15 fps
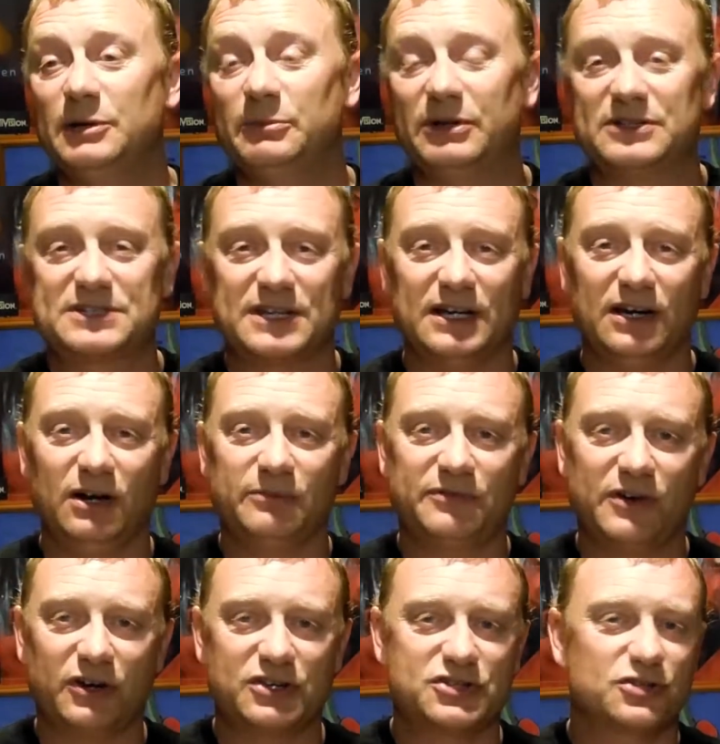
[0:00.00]
But I'm
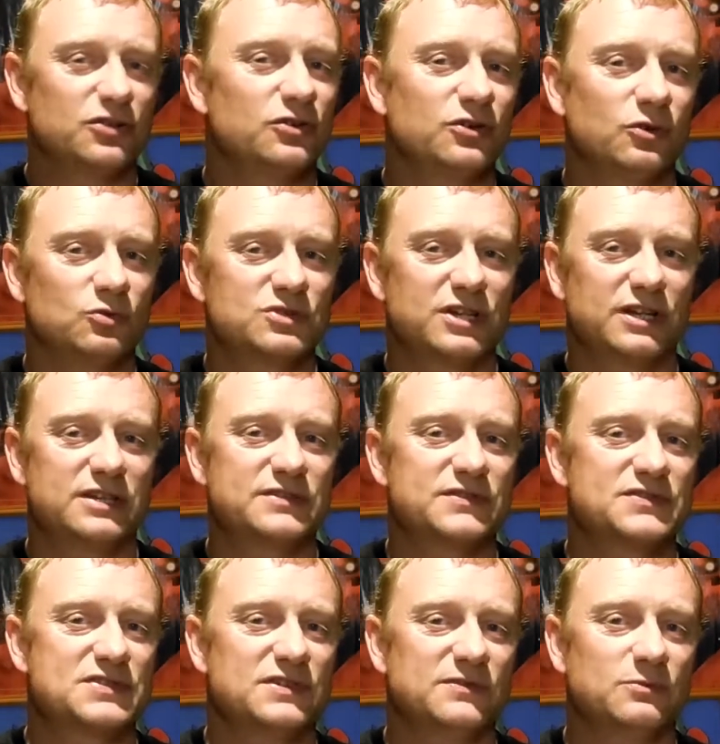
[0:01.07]
focusing on
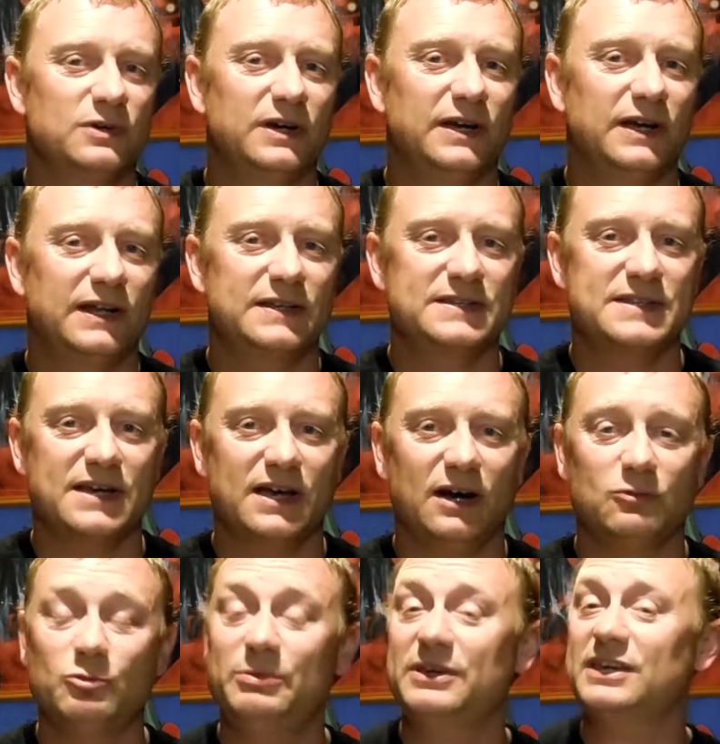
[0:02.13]
alternative software, and I
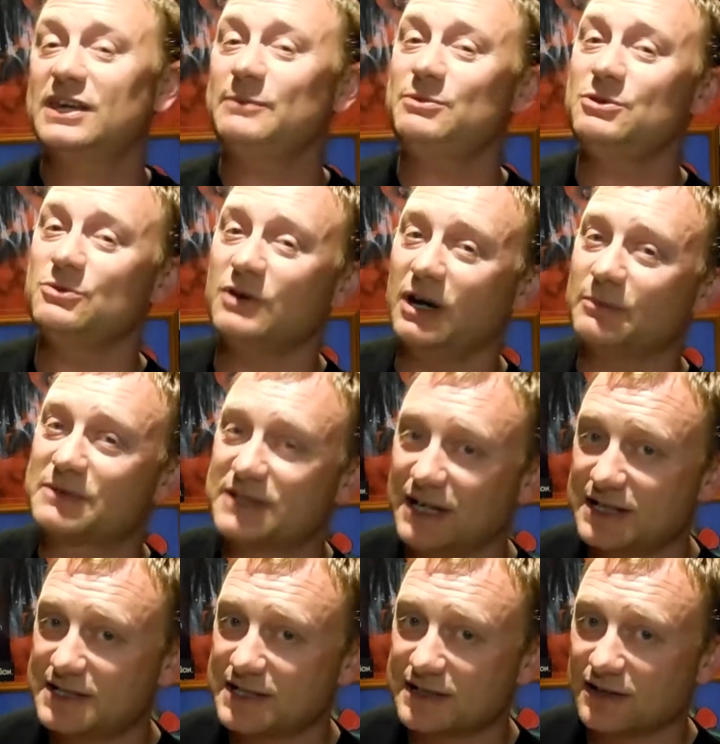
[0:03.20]
will keep you
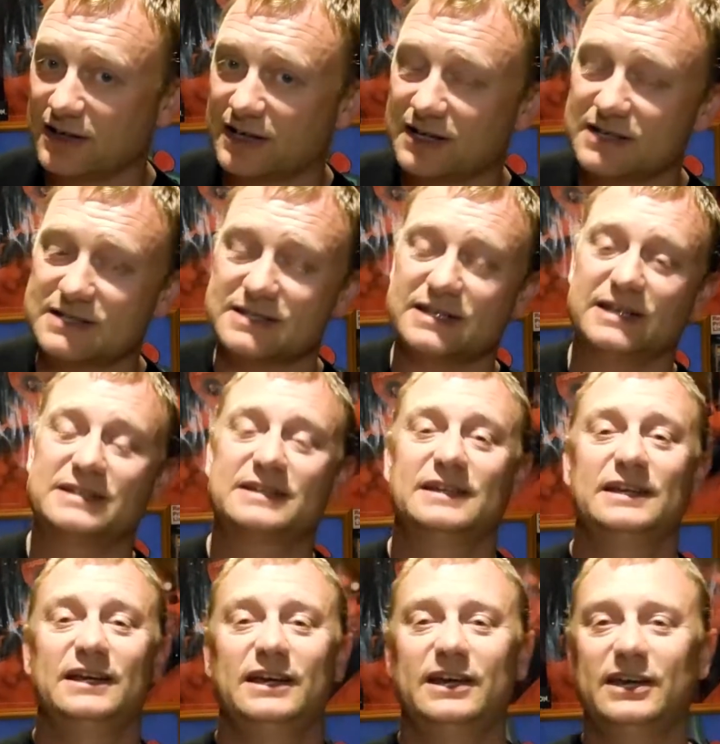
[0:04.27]
updated, like I said,
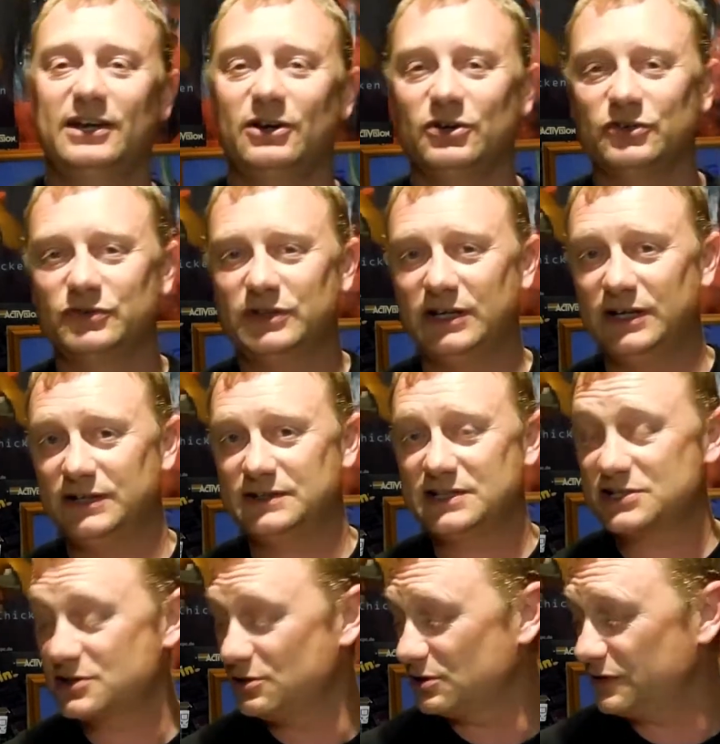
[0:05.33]
on
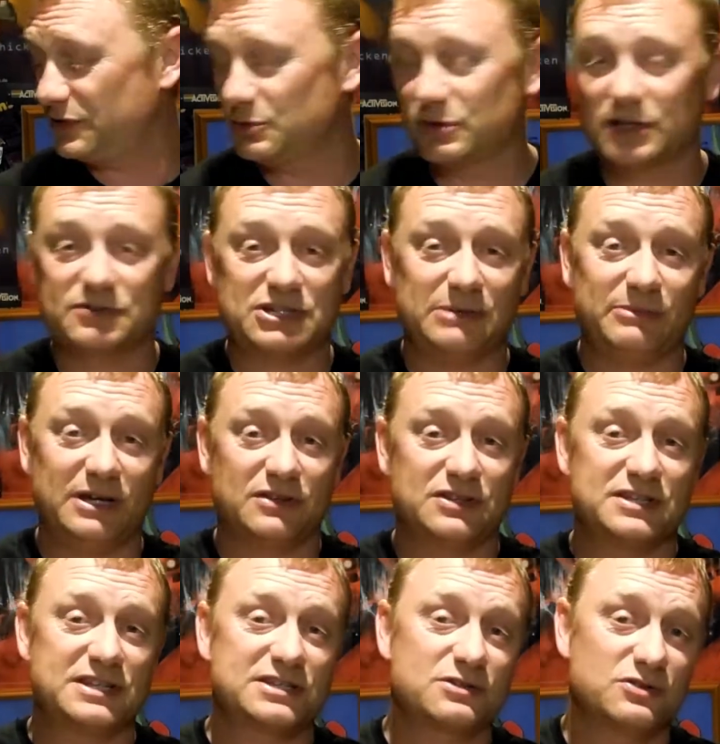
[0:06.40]
Discord. If you want to check me out on
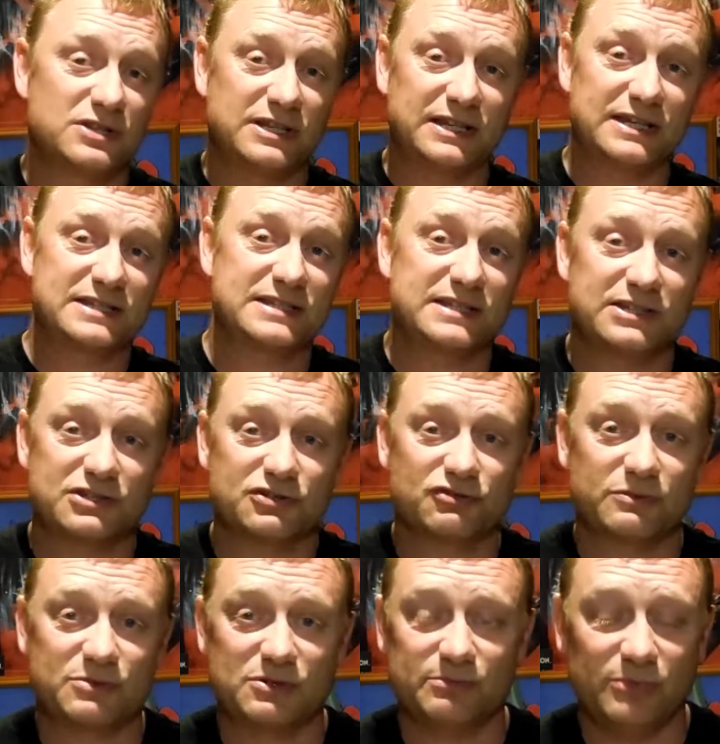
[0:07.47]
the Discord, the link is in the
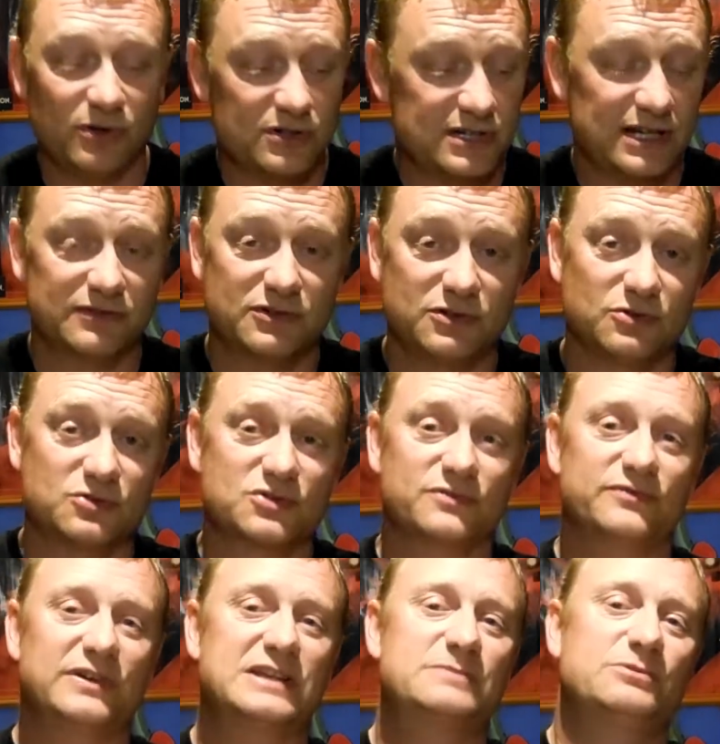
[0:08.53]
description box, and of course
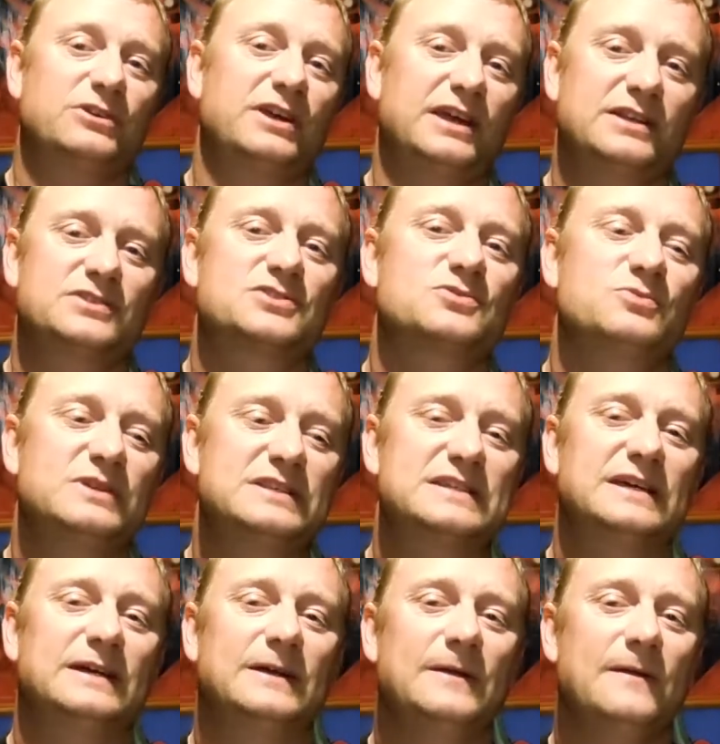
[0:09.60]
on Facebook and Twitter.